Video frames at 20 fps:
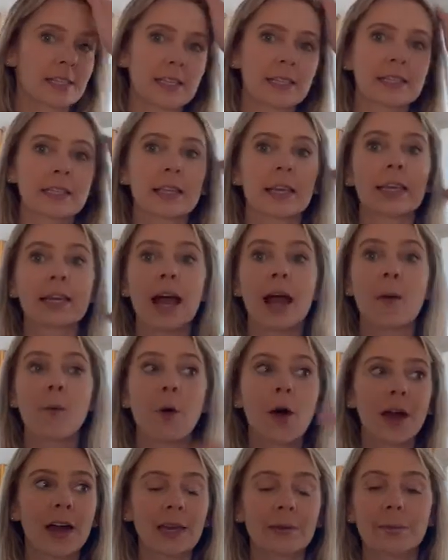It's like I
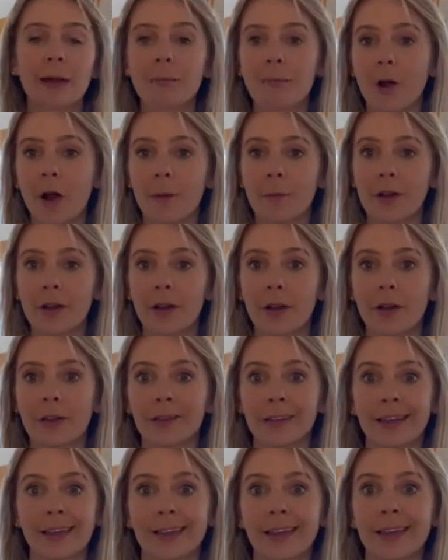walk out of my apartment
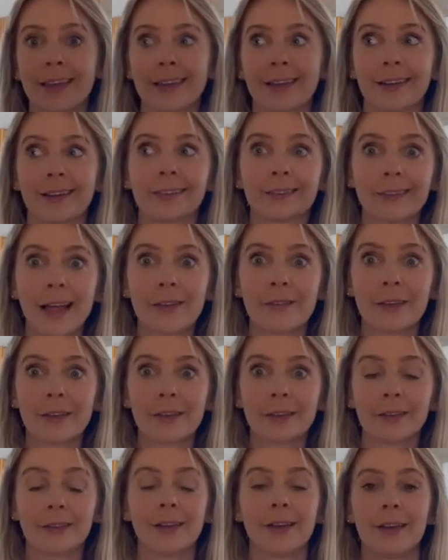at like
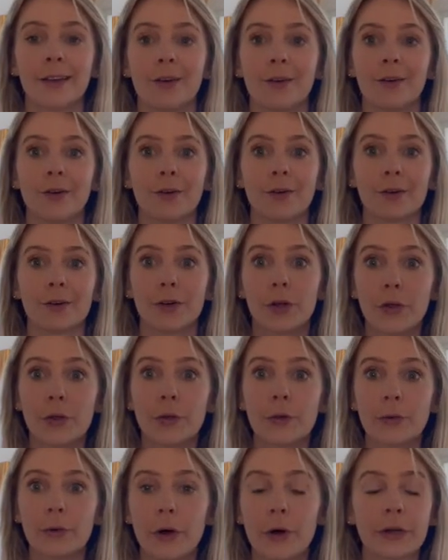11 or
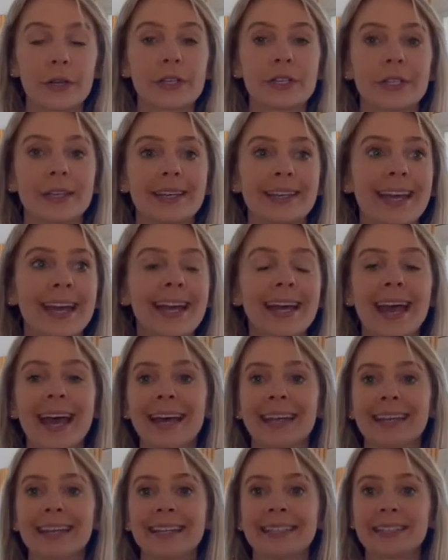noon on a Sunday
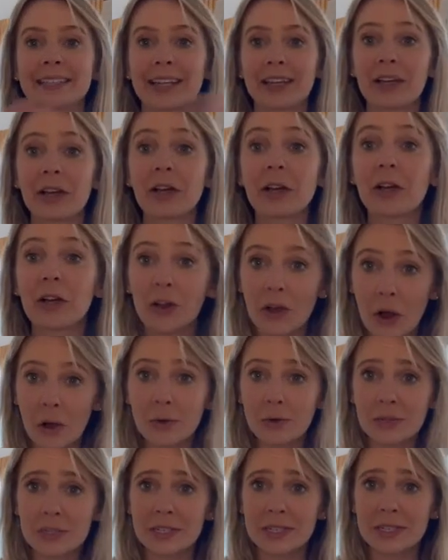and it's like a ghost